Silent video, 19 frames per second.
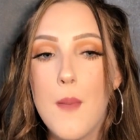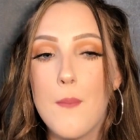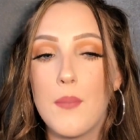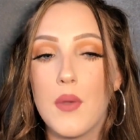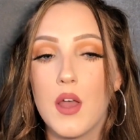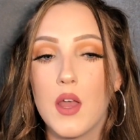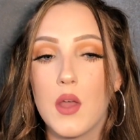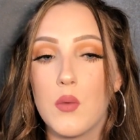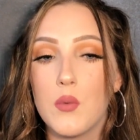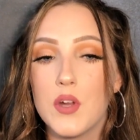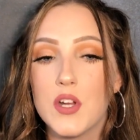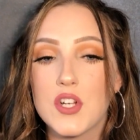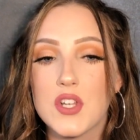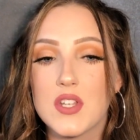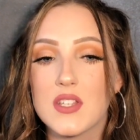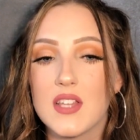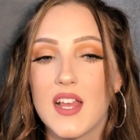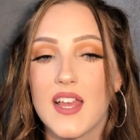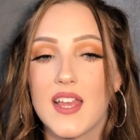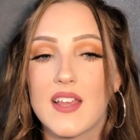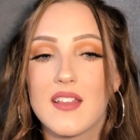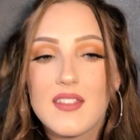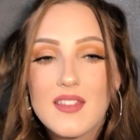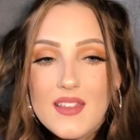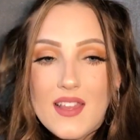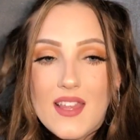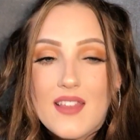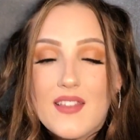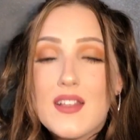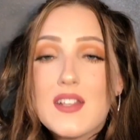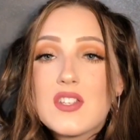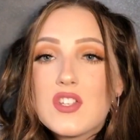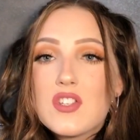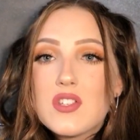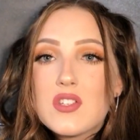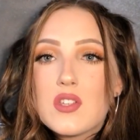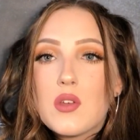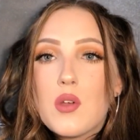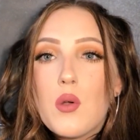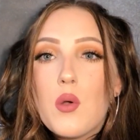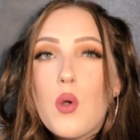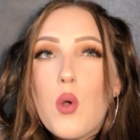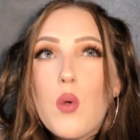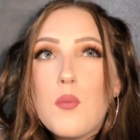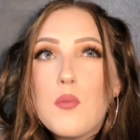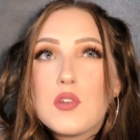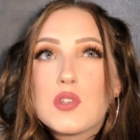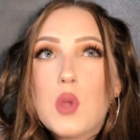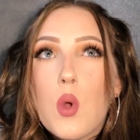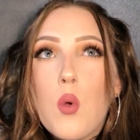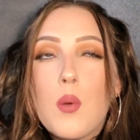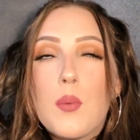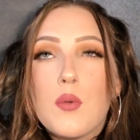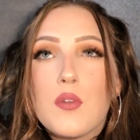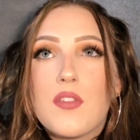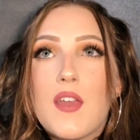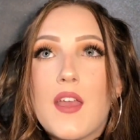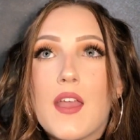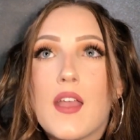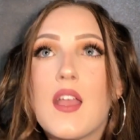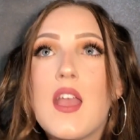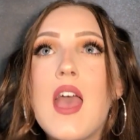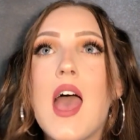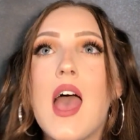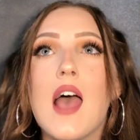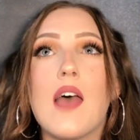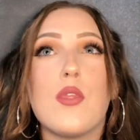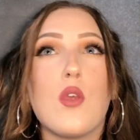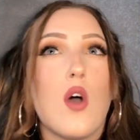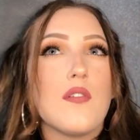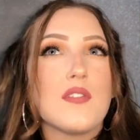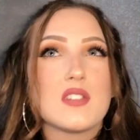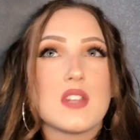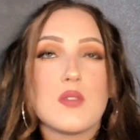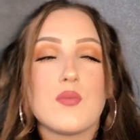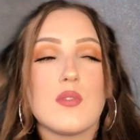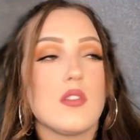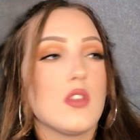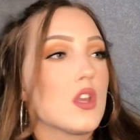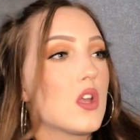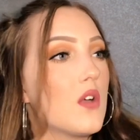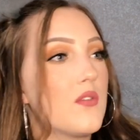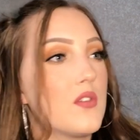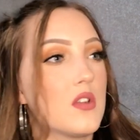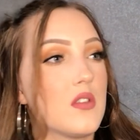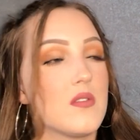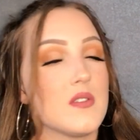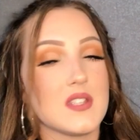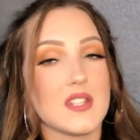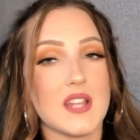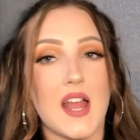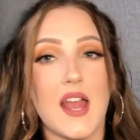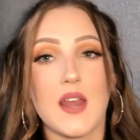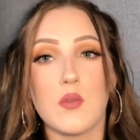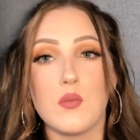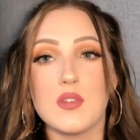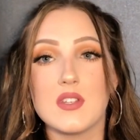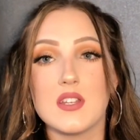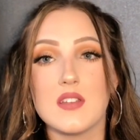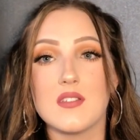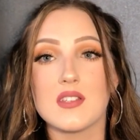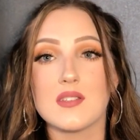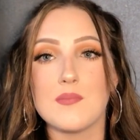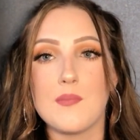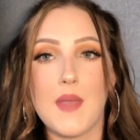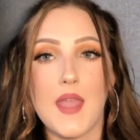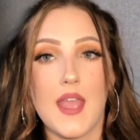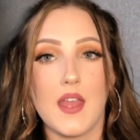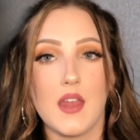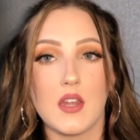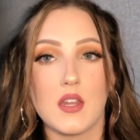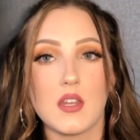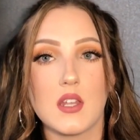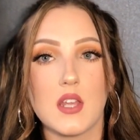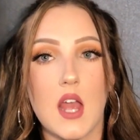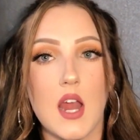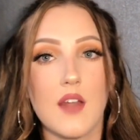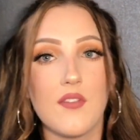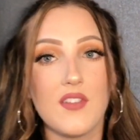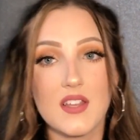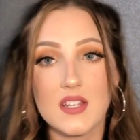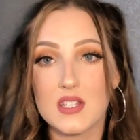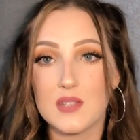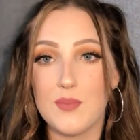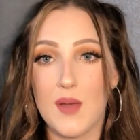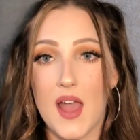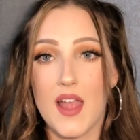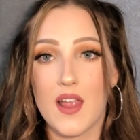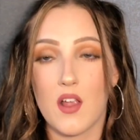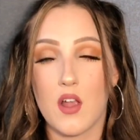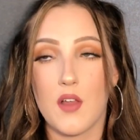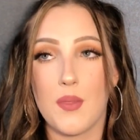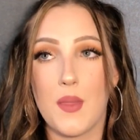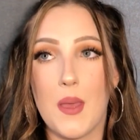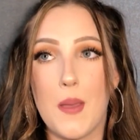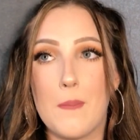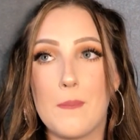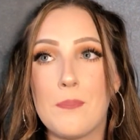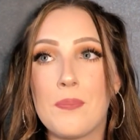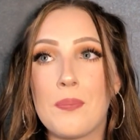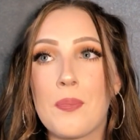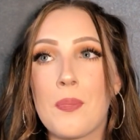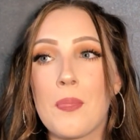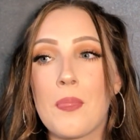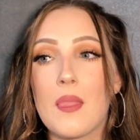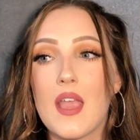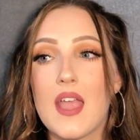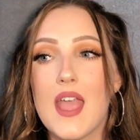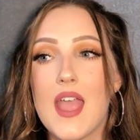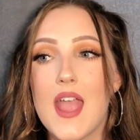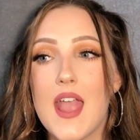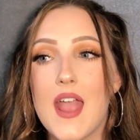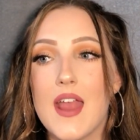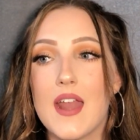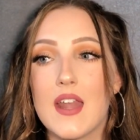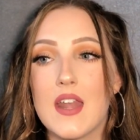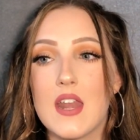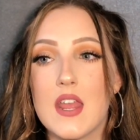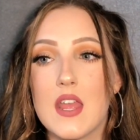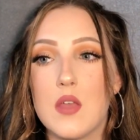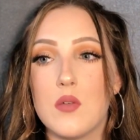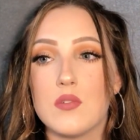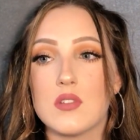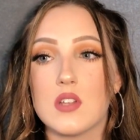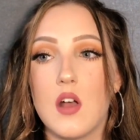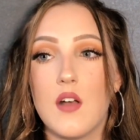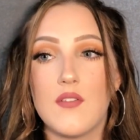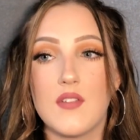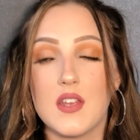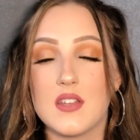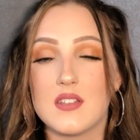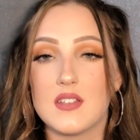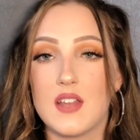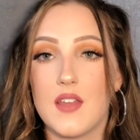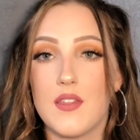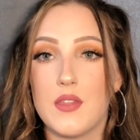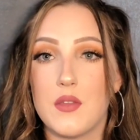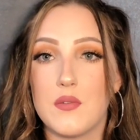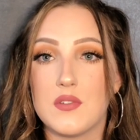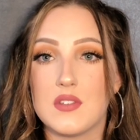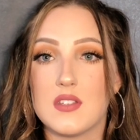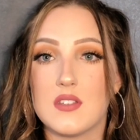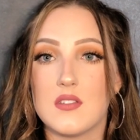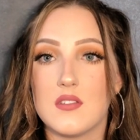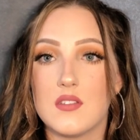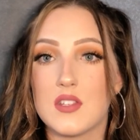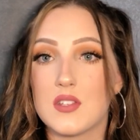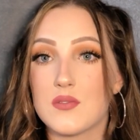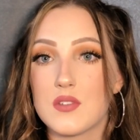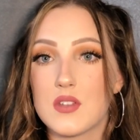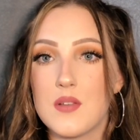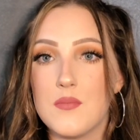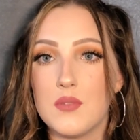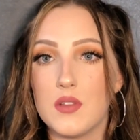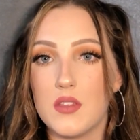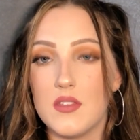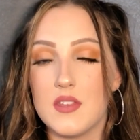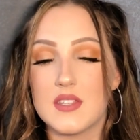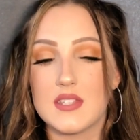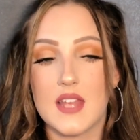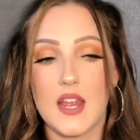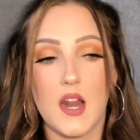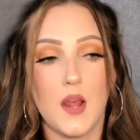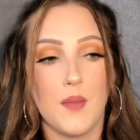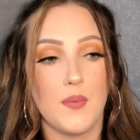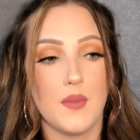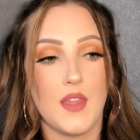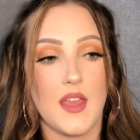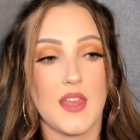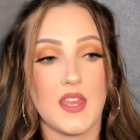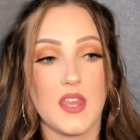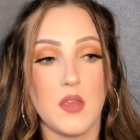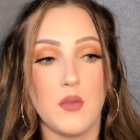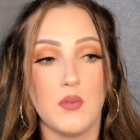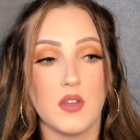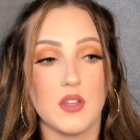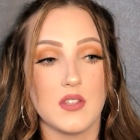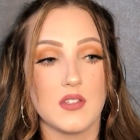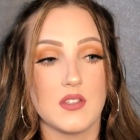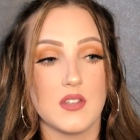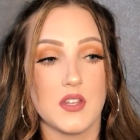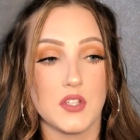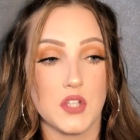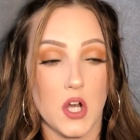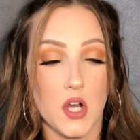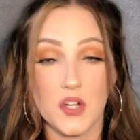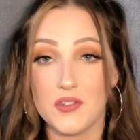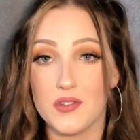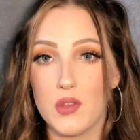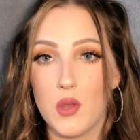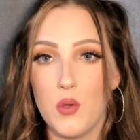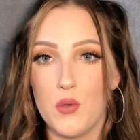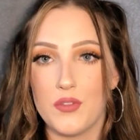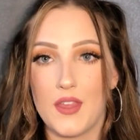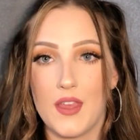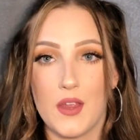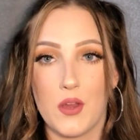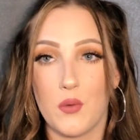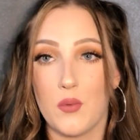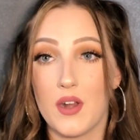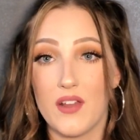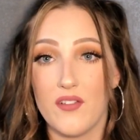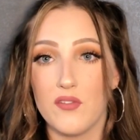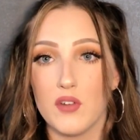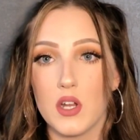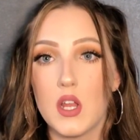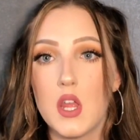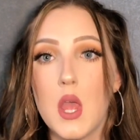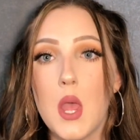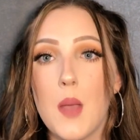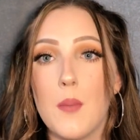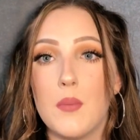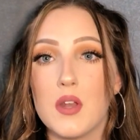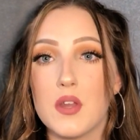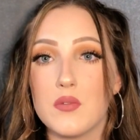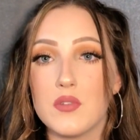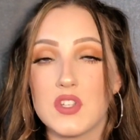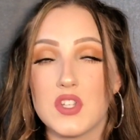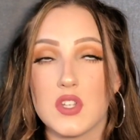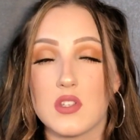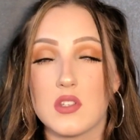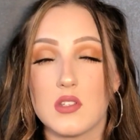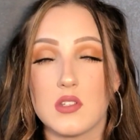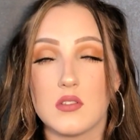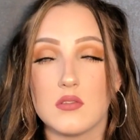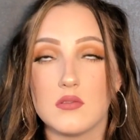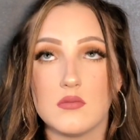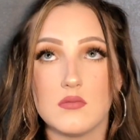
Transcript: but we're just like that's just the most horrible thing. And then all of a sudden we look over to the side and we see this man kind of like spying on them, and it was obvious that this was completely set up and that he was in charge of the whole thing or whatever. But it was just,